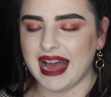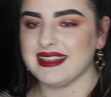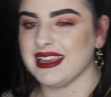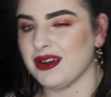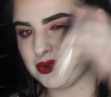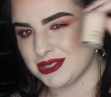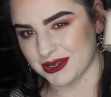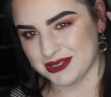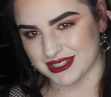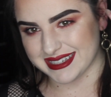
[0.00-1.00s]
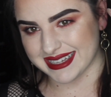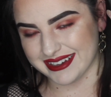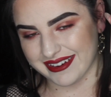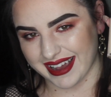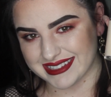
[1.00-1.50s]
And then also, just to let
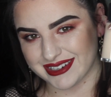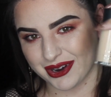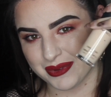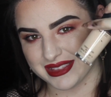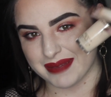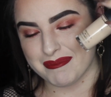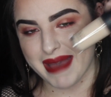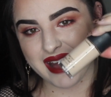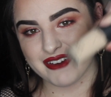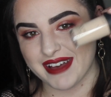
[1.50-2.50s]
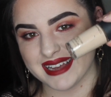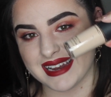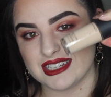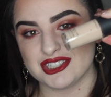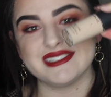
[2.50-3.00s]
you guys know, with the MAC
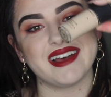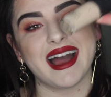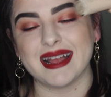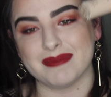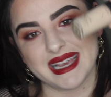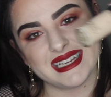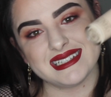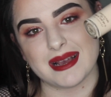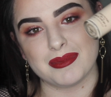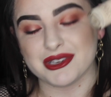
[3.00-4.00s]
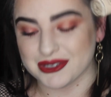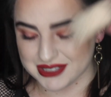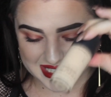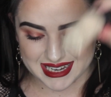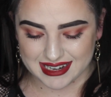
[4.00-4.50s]
foundations, I am
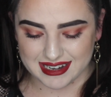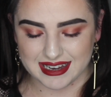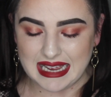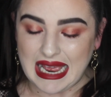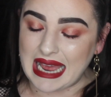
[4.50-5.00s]
NW10.